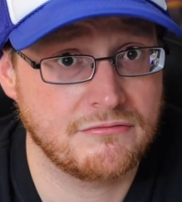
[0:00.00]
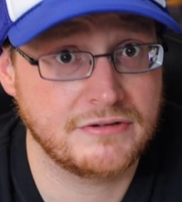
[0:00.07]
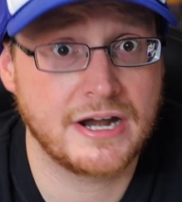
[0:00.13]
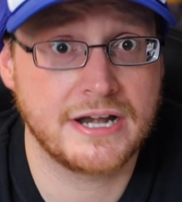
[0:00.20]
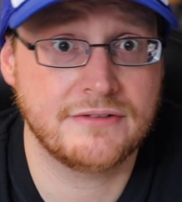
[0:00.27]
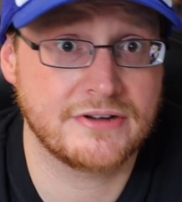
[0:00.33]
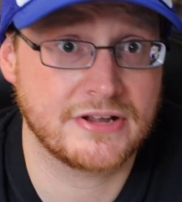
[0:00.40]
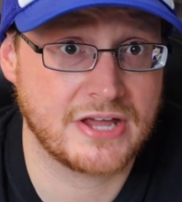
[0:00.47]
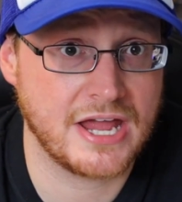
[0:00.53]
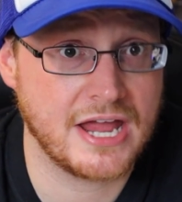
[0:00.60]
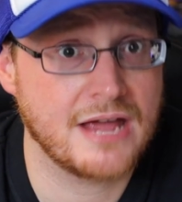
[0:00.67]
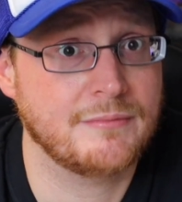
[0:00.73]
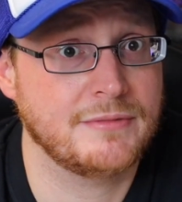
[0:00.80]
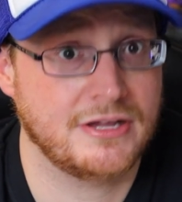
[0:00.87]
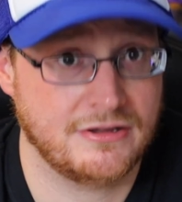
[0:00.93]
Not even a
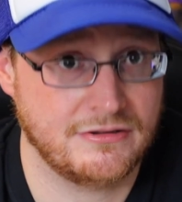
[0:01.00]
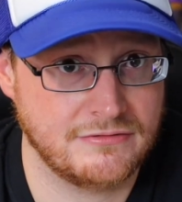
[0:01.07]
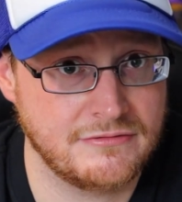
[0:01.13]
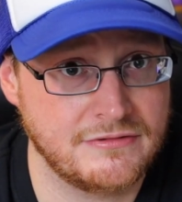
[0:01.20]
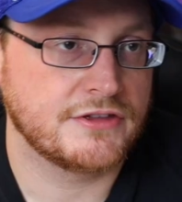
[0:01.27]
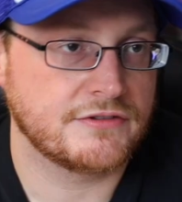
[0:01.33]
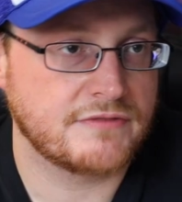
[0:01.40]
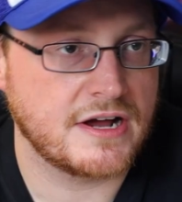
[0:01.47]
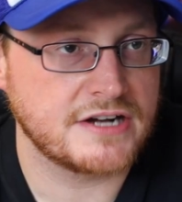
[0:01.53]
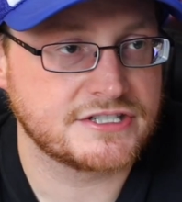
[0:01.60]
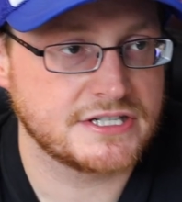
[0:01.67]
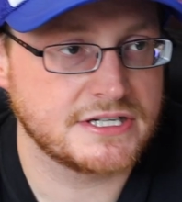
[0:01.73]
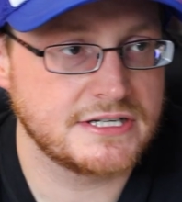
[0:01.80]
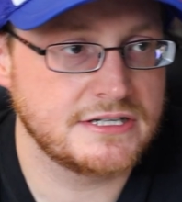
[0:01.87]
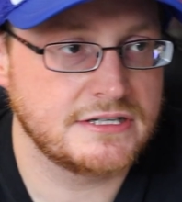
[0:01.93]
cameo. The
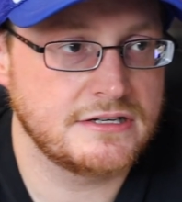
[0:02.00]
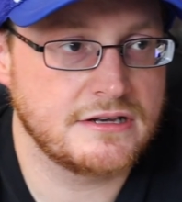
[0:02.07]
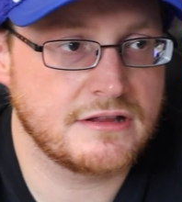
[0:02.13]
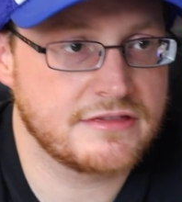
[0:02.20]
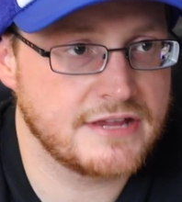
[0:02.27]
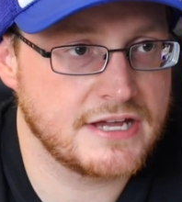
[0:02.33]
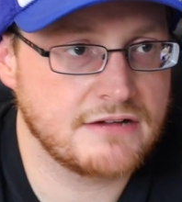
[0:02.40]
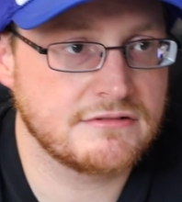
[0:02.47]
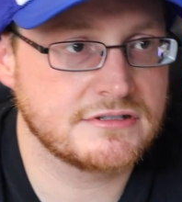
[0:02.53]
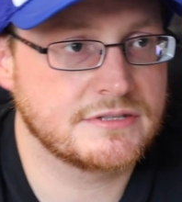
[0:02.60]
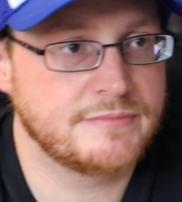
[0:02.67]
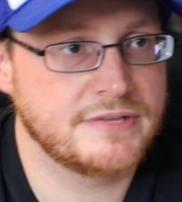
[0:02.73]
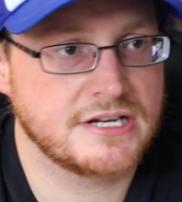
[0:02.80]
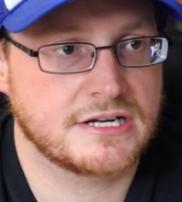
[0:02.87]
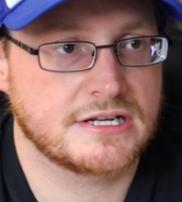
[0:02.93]
Russian thing was a
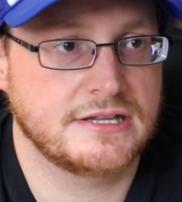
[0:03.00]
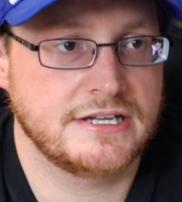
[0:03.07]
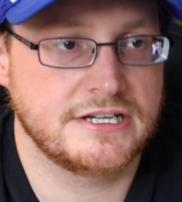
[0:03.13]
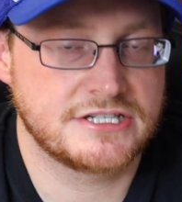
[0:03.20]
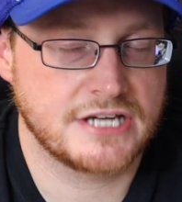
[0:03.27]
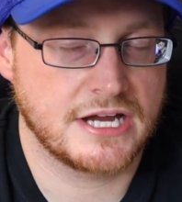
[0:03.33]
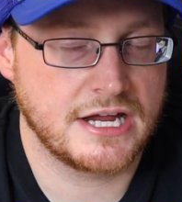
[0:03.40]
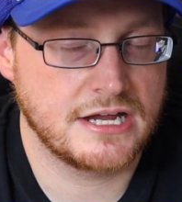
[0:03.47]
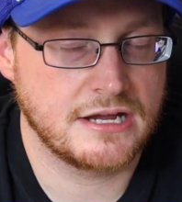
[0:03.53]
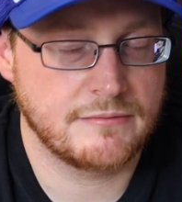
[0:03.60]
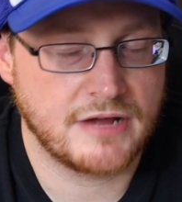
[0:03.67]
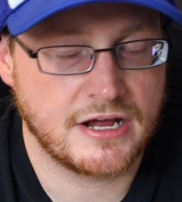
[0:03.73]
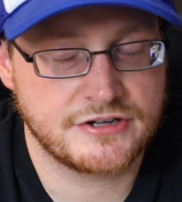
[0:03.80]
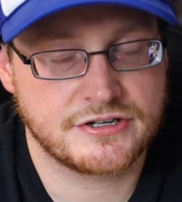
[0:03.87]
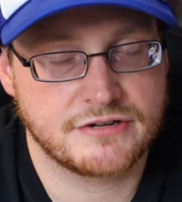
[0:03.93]
bit cliche. I'm
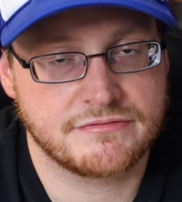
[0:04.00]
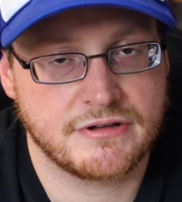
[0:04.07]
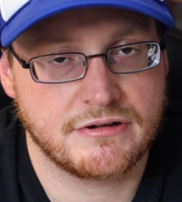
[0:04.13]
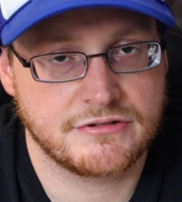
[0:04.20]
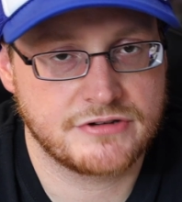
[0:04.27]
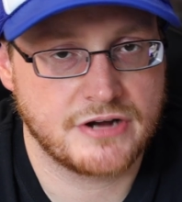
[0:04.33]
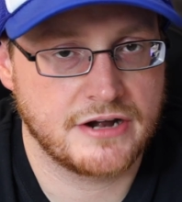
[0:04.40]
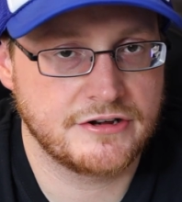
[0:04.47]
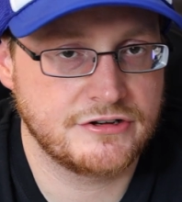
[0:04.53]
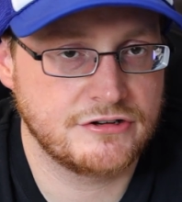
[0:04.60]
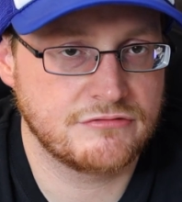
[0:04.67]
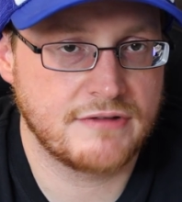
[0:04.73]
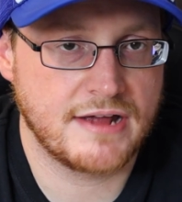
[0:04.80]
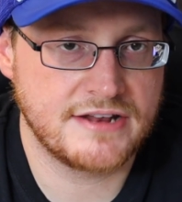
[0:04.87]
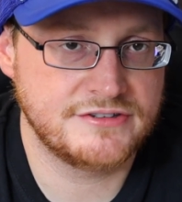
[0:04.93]
not sure if they were trying to
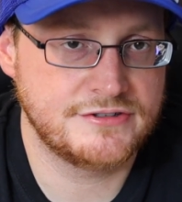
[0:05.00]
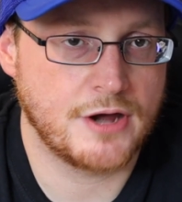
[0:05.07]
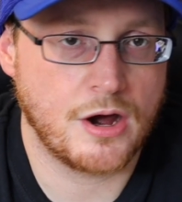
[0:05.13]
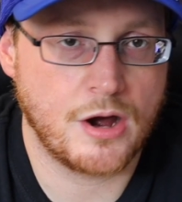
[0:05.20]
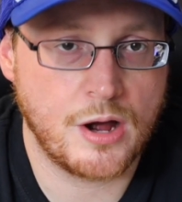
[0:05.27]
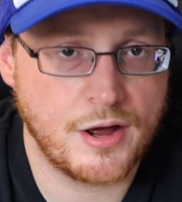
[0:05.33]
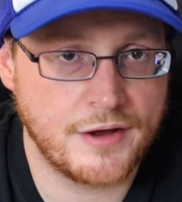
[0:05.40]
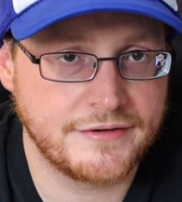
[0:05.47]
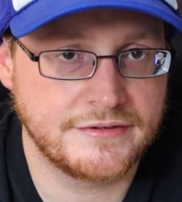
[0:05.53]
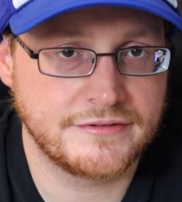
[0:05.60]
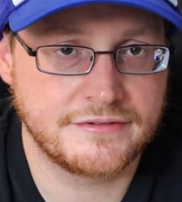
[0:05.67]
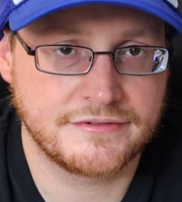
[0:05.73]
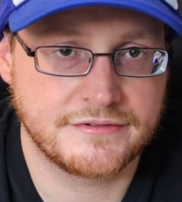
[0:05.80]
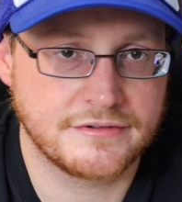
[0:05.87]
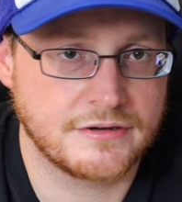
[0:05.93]
do Red Dawn
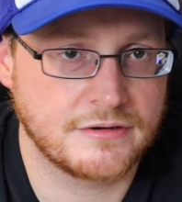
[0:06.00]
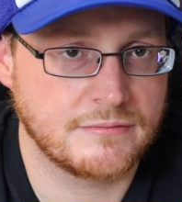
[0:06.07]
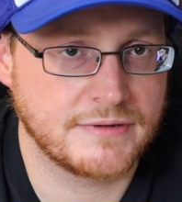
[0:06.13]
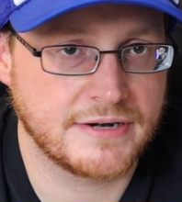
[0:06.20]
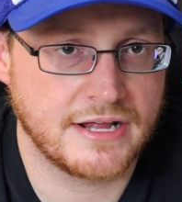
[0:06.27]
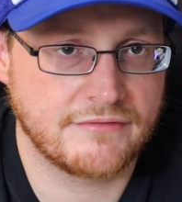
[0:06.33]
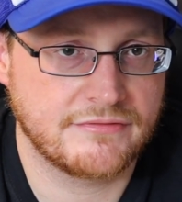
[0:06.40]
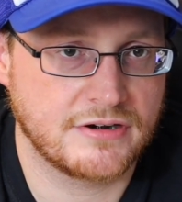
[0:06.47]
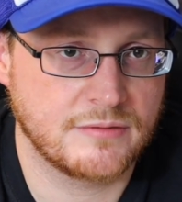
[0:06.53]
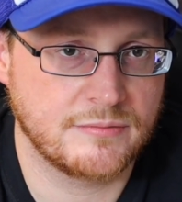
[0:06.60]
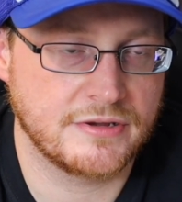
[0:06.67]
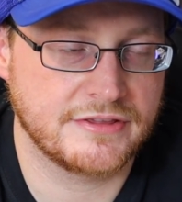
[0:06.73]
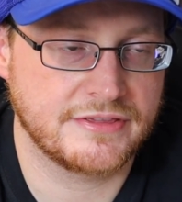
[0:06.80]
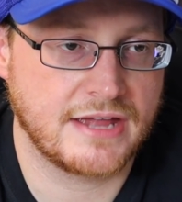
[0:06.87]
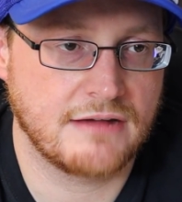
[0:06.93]
or whatever,
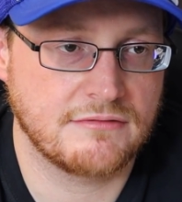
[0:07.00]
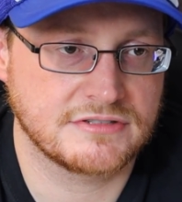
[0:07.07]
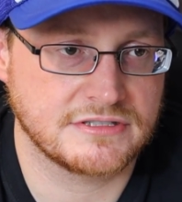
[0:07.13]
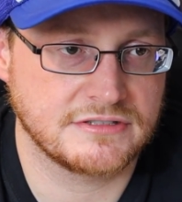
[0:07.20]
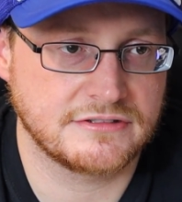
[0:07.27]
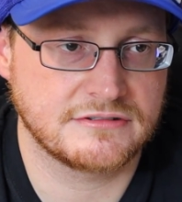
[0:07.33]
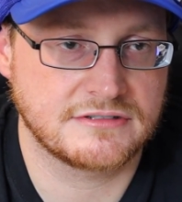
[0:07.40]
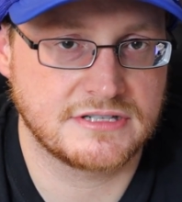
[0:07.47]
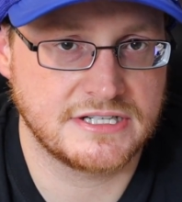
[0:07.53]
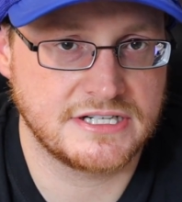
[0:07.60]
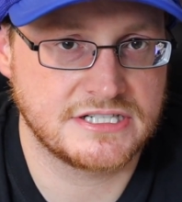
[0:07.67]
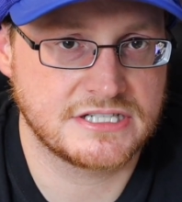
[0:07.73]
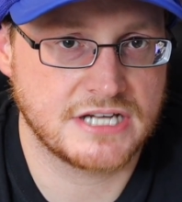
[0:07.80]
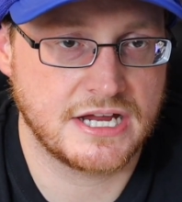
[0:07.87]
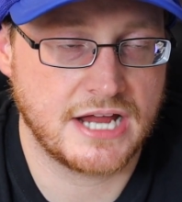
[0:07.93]
but that was a little
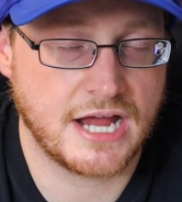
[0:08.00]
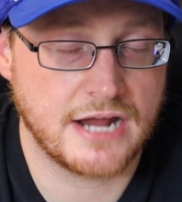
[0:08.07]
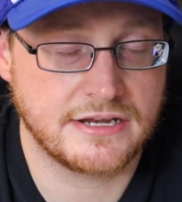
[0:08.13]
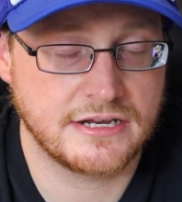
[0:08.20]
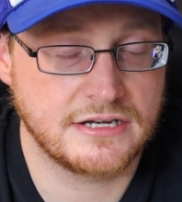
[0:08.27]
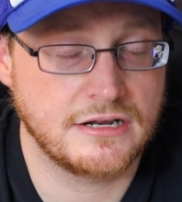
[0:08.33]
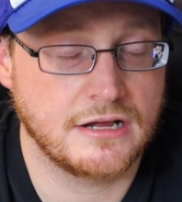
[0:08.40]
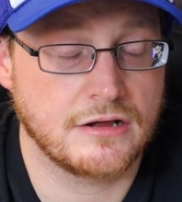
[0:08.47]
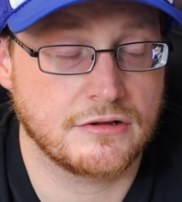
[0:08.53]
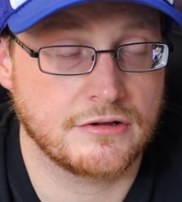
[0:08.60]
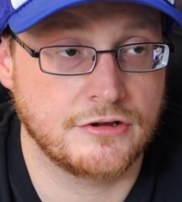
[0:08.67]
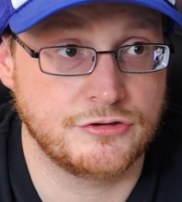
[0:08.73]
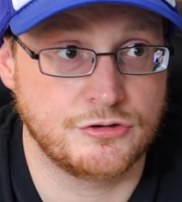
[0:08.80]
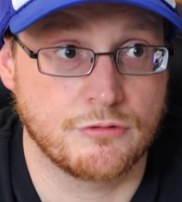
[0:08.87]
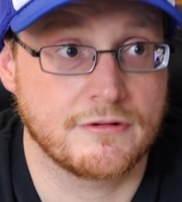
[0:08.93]
cliche. I did
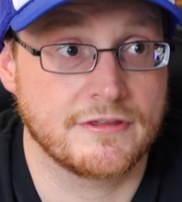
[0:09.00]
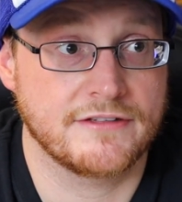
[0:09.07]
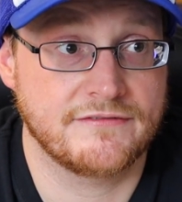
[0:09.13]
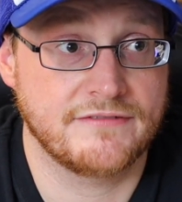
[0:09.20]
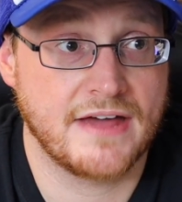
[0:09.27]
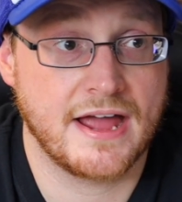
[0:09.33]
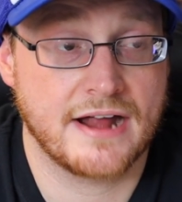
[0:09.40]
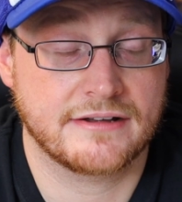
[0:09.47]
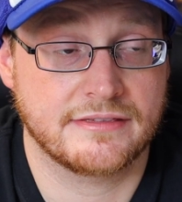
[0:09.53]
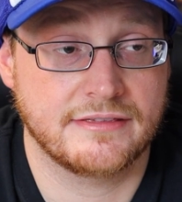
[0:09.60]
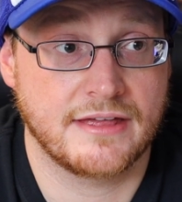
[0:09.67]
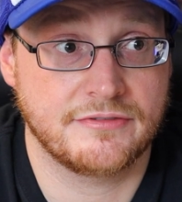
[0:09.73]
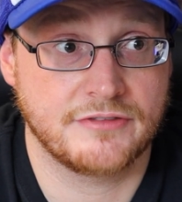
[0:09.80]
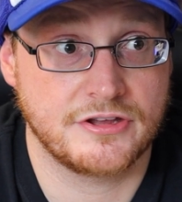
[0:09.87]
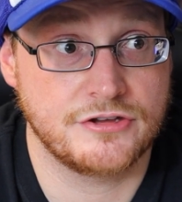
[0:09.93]
adore the fact
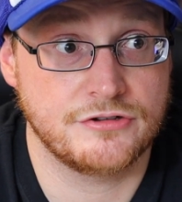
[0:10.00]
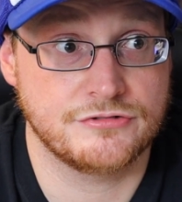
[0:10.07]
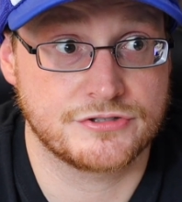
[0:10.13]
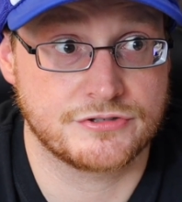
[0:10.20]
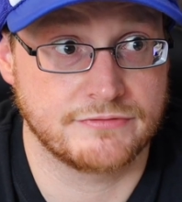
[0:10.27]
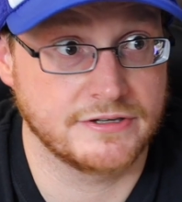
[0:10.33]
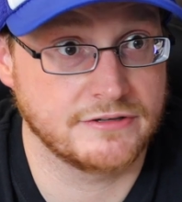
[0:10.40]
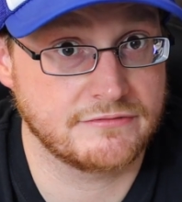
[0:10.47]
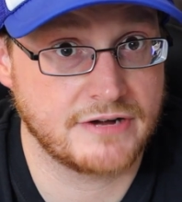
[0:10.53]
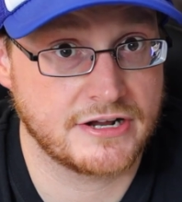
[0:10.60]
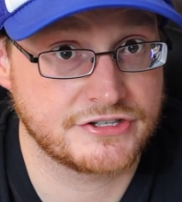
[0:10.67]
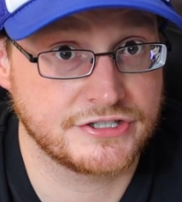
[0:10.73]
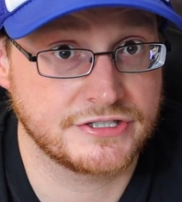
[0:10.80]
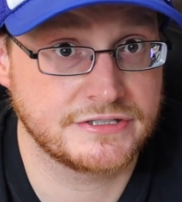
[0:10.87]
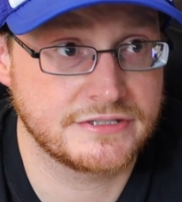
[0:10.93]
that they used real
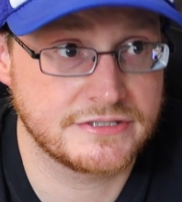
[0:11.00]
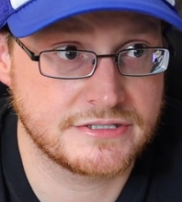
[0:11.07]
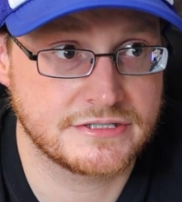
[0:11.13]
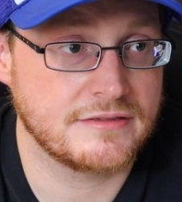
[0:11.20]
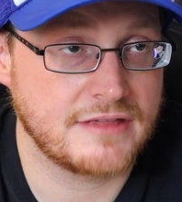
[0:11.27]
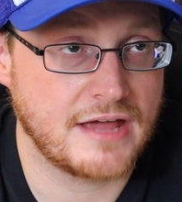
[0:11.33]
Russians.